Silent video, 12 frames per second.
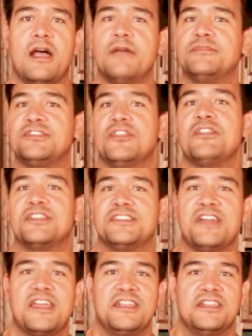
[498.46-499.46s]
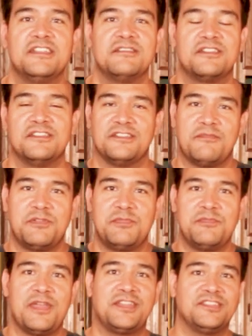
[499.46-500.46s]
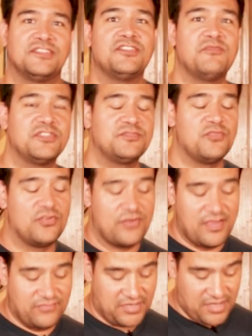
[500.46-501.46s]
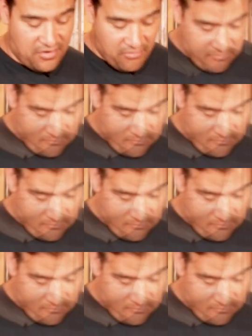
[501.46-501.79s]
I'm so excited because I'm going to be making so much more gravy now.